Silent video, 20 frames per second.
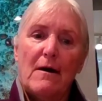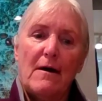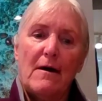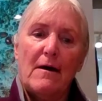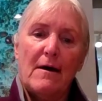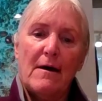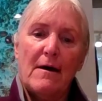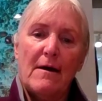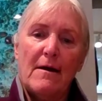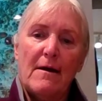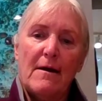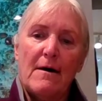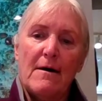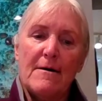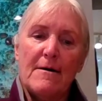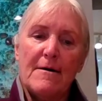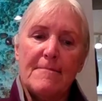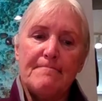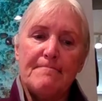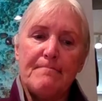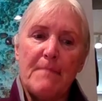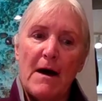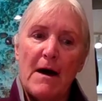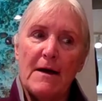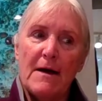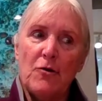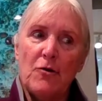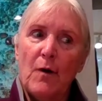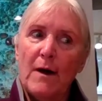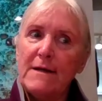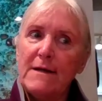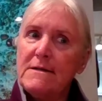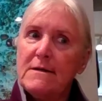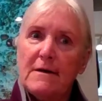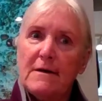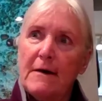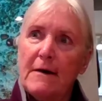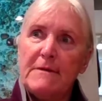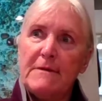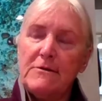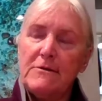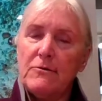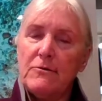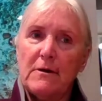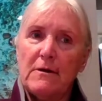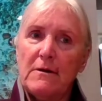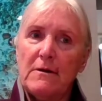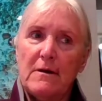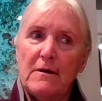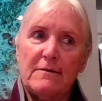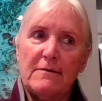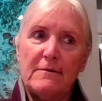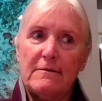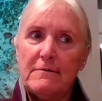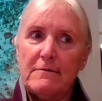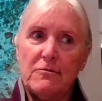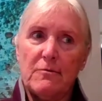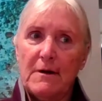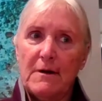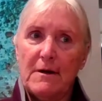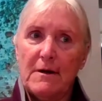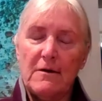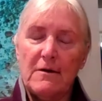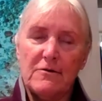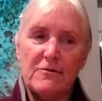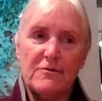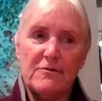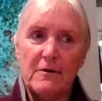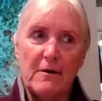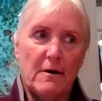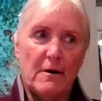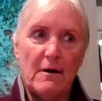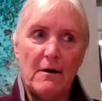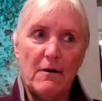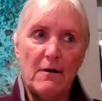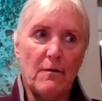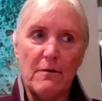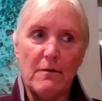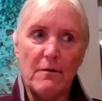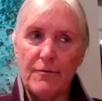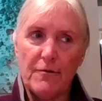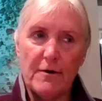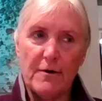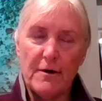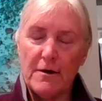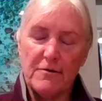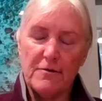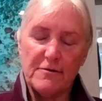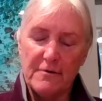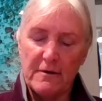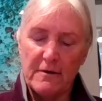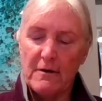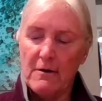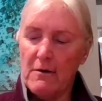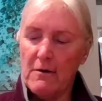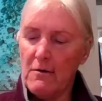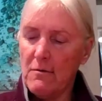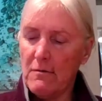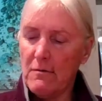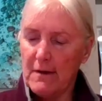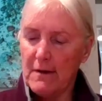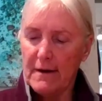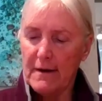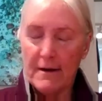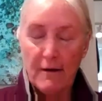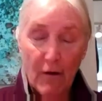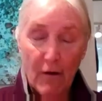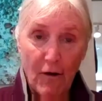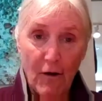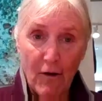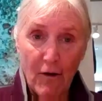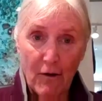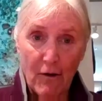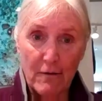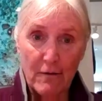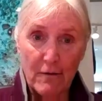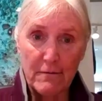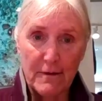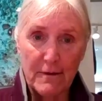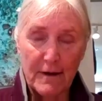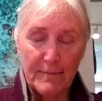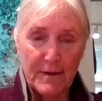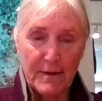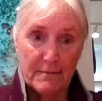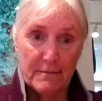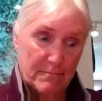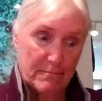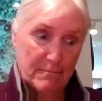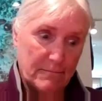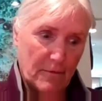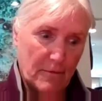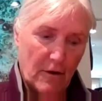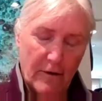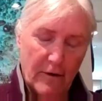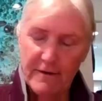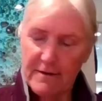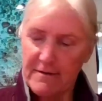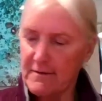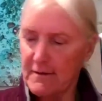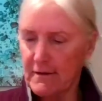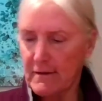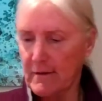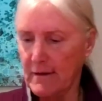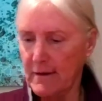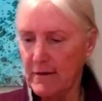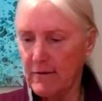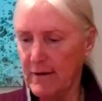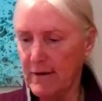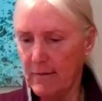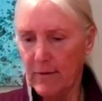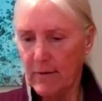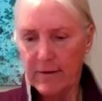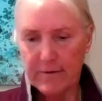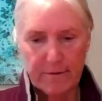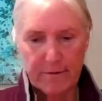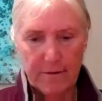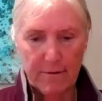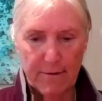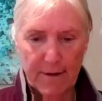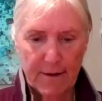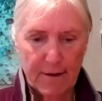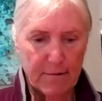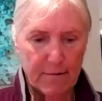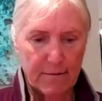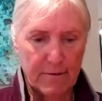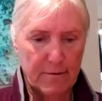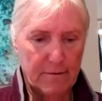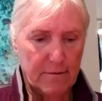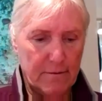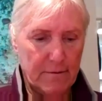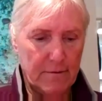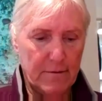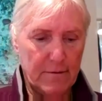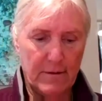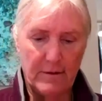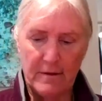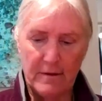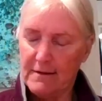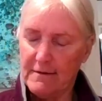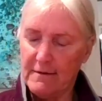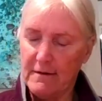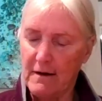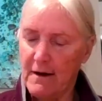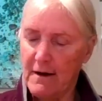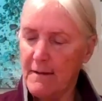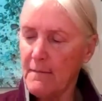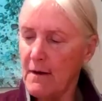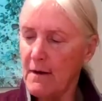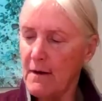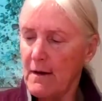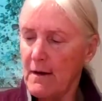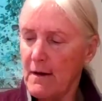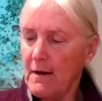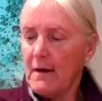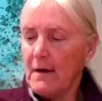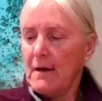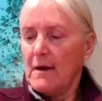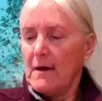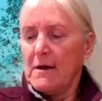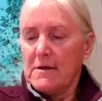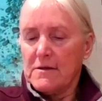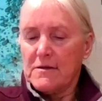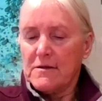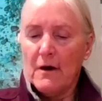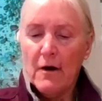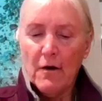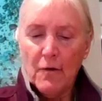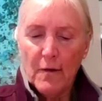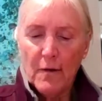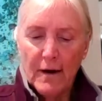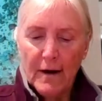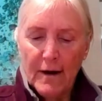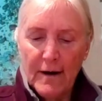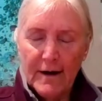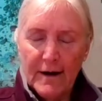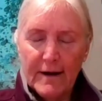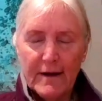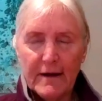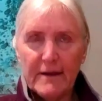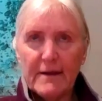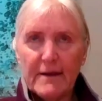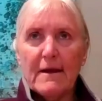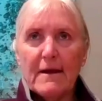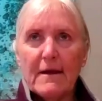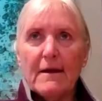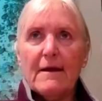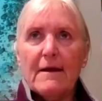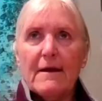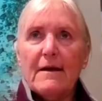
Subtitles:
Mm-hmm. And I had no idea I'd be doing this 20 years ago or 30 years ago at all. I mean, obviously the internet wasn't around during that time. So I